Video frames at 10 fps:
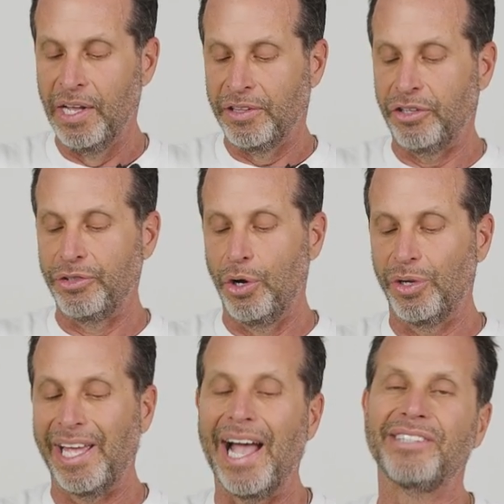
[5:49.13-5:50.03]
There's no
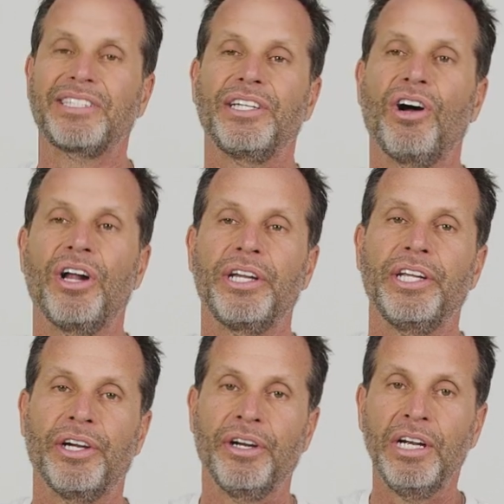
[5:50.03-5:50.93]
gasket on
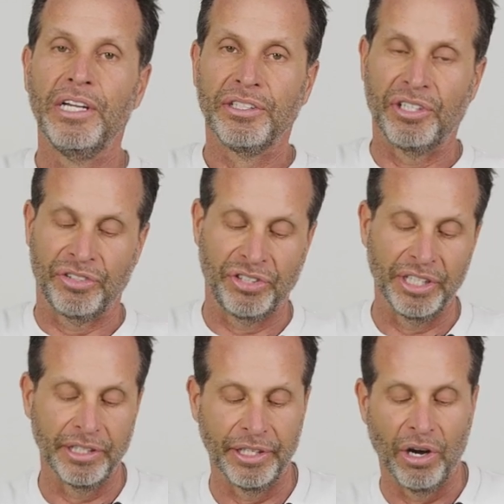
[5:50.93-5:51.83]
here to
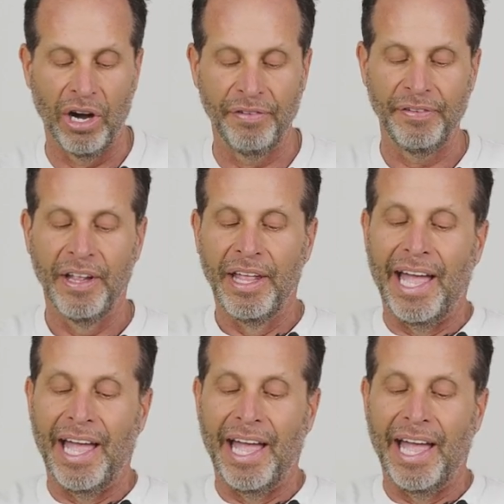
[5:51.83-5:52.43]
seal it off.